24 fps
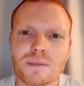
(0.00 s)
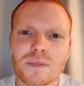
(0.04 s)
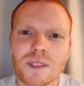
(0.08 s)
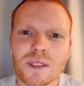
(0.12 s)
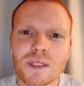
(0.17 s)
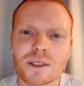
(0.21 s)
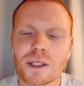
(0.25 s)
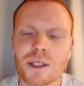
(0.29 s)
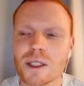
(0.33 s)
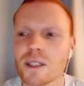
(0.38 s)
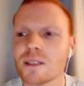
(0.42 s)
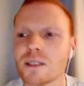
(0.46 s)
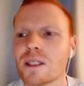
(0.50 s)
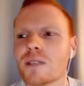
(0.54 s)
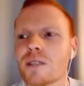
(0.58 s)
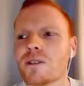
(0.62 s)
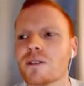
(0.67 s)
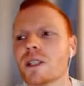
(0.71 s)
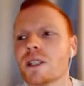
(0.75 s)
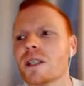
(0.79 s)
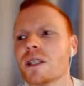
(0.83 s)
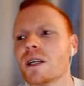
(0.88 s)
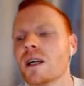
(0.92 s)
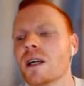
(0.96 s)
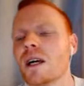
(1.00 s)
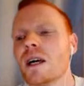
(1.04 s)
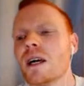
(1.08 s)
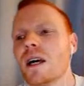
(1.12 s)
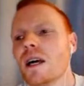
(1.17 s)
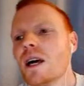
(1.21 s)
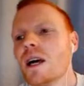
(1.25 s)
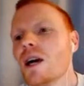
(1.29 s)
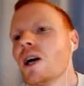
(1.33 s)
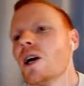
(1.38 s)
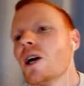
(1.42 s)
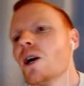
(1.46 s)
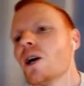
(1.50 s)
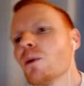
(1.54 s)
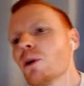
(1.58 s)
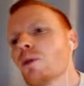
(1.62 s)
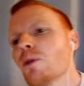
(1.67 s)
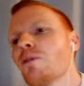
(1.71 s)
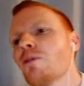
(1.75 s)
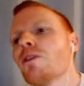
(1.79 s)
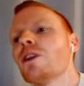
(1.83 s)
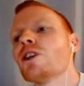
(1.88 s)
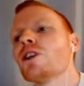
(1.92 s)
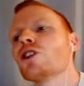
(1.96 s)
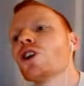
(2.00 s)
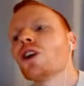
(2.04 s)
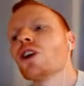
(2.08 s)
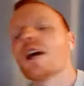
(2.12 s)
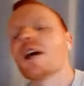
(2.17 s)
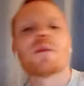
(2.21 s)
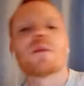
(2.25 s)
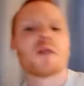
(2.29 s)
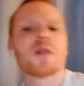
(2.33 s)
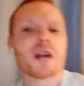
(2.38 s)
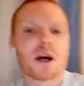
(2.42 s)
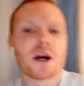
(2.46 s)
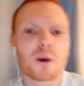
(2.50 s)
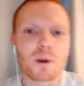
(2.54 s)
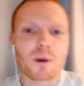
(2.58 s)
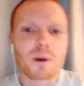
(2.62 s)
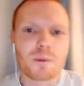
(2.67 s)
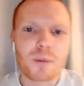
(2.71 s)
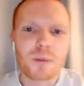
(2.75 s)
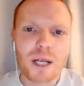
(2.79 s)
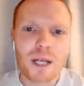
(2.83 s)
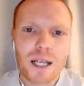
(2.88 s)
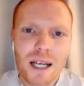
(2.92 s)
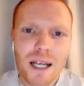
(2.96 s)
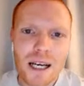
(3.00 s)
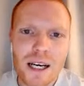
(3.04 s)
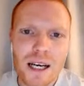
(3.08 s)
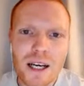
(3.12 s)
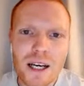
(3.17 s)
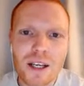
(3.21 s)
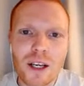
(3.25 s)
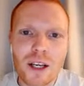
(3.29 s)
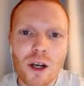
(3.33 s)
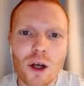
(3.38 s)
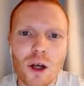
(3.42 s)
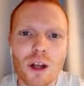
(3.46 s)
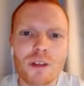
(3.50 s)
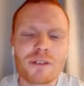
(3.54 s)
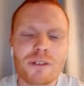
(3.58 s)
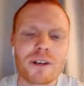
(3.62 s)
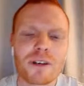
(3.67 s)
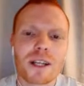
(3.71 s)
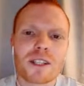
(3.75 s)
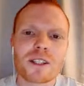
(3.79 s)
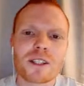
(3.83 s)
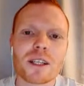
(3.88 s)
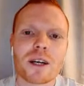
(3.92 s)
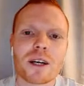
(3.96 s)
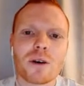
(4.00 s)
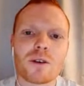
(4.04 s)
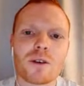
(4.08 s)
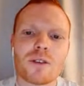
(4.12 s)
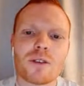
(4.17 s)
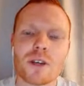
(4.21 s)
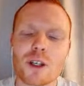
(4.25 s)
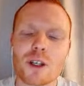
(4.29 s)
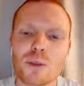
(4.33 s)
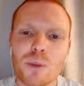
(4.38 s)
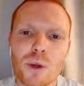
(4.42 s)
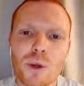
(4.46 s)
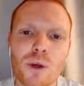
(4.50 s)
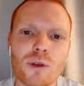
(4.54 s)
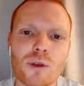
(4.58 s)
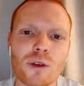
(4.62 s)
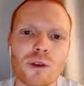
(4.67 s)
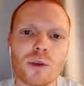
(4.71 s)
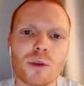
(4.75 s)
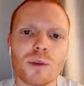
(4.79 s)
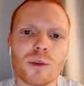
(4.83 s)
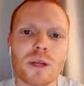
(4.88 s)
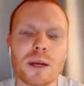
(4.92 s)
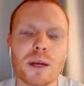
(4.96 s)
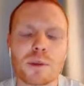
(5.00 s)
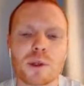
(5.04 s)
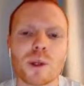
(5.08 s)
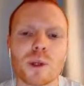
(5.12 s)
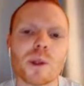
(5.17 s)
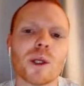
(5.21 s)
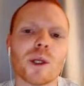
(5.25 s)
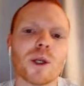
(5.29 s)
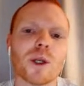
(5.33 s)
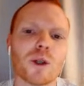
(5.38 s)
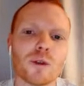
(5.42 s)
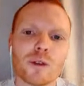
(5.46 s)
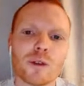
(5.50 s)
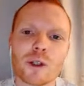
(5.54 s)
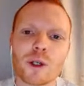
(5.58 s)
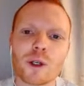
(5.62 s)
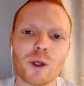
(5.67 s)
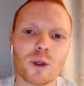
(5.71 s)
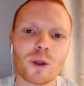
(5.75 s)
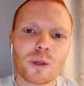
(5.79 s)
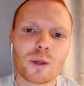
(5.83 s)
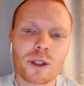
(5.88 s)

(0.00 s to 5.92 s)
No, definitely. We're going to finish on Hebburn now, and a lot of fans in our Facebook group absolutely love the club